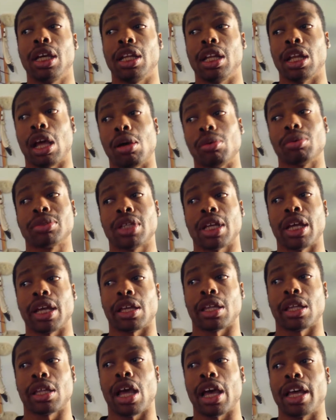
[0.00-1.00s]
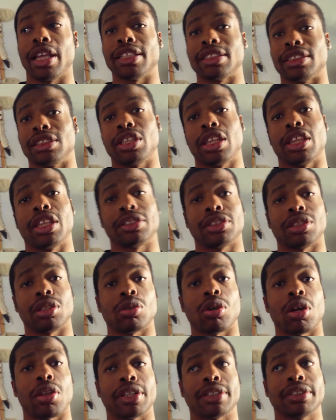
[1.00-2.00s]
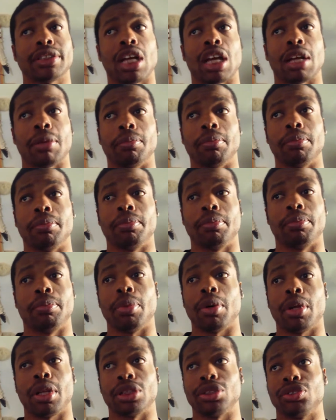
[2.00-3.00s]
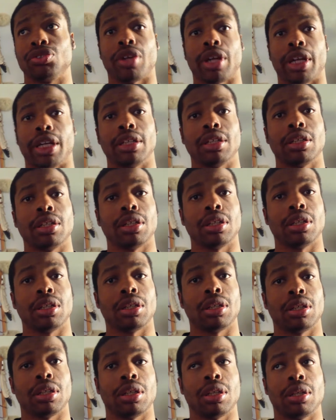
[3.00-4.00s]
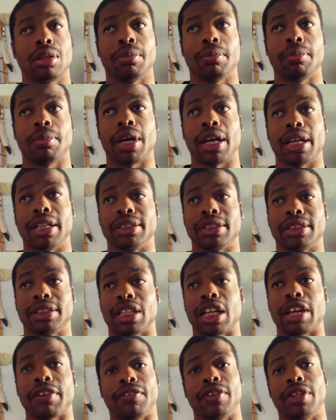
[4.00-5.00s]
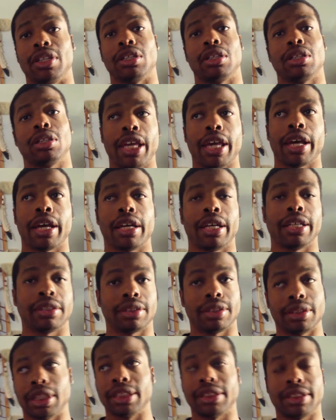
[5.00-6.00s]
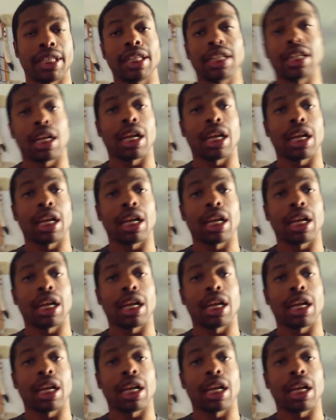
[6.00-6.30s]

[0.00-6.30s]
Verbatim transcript: And I was like, I listen to this song all the time. Bullet Train by Stefan. Yeah, it's it's